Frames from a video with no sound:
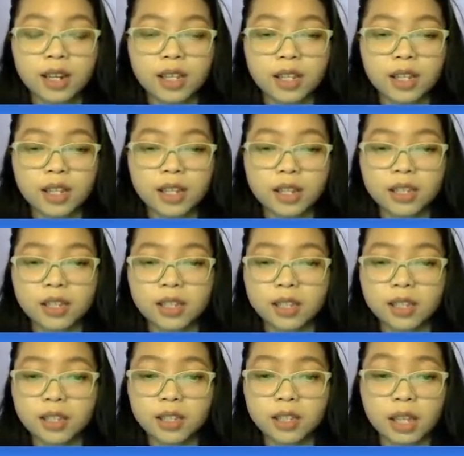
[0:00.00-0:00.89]

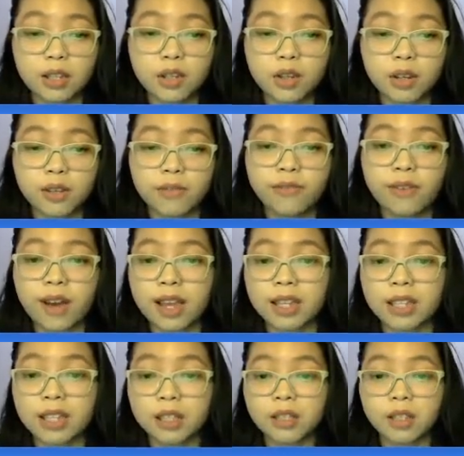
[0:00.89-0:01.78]
that you can
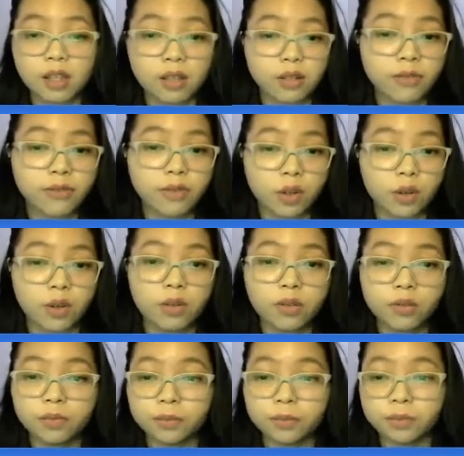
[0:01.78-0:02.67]
find in
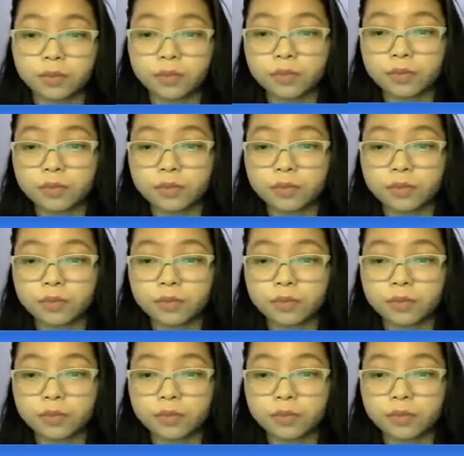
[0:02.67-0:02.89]
TensorFlow.